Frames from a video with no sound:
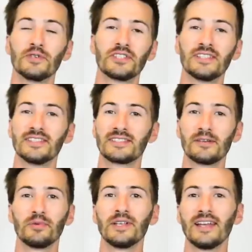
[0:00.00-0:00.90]
which is
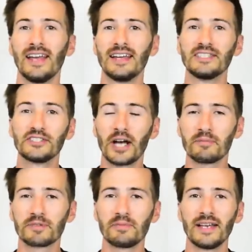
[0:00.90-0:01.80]
simply a
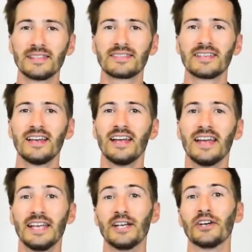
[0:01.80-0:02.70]
shop space
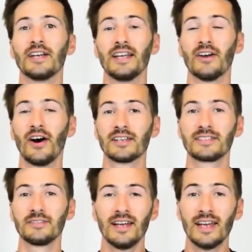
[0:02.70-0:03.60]
here in
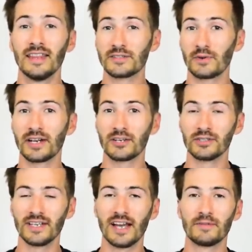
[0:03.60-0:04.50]
Austin. And that's where I
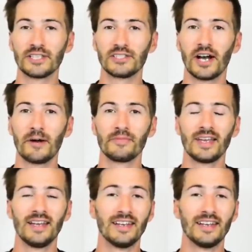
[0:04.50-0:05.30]
currently have my shop.